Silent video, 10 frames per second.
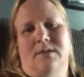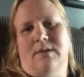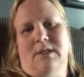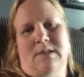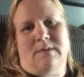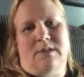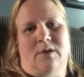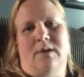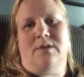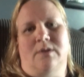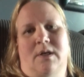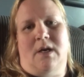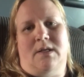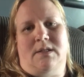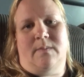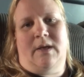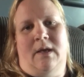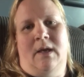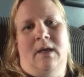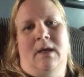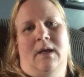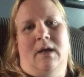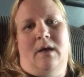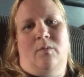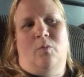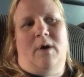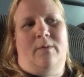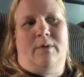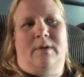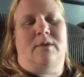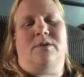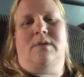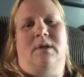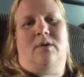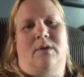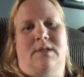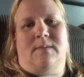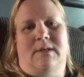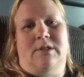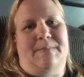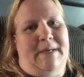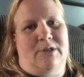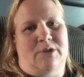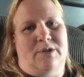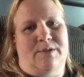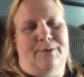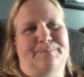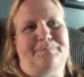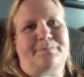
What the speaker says: So he just wants to go ahead and do an endoscopy while we're in there doing the colonoscopy and just make sure. So